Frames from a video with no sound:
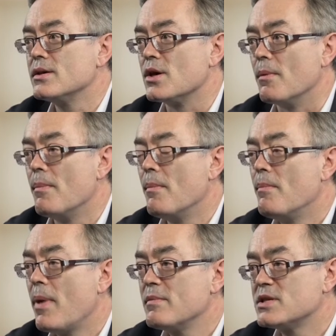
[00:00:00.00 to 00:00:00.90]
So
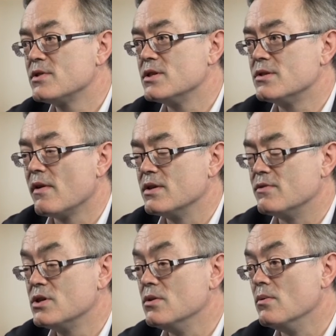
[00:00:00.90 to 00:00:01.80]
Payment Services
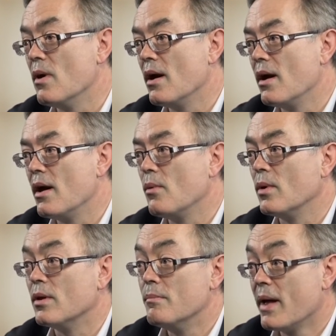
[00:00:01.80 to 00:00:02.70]
Directive 2
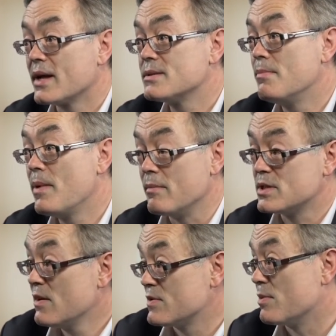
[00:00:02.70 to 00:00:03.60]
will impact payment
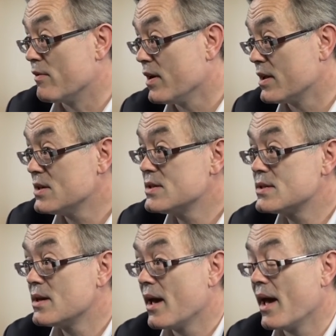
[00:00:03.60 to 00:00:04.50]
service
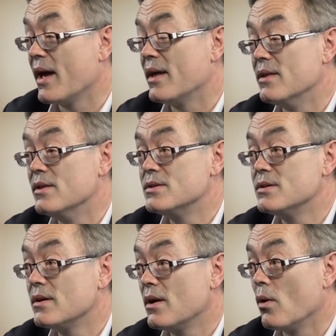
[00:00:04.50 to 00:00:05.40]
providers and
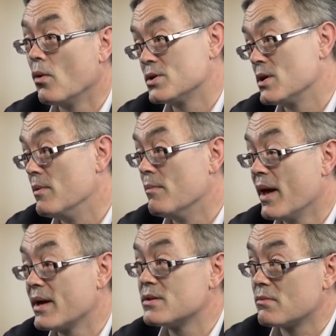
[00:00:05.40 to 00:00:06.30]
also
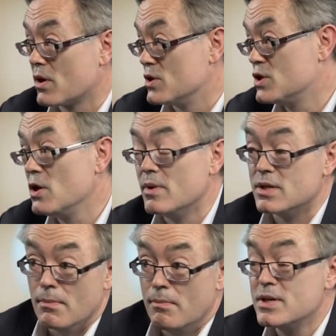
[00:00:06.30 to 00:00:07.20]
impact
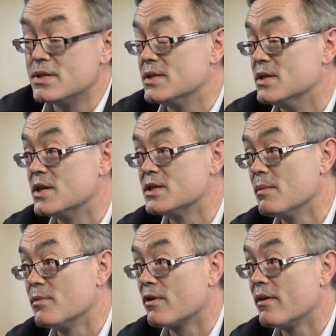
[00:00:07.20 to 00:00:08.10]
consumers and businesses to
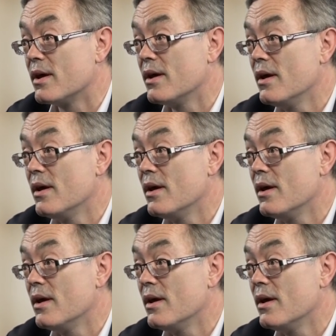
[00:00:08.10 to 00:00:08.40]
some degree.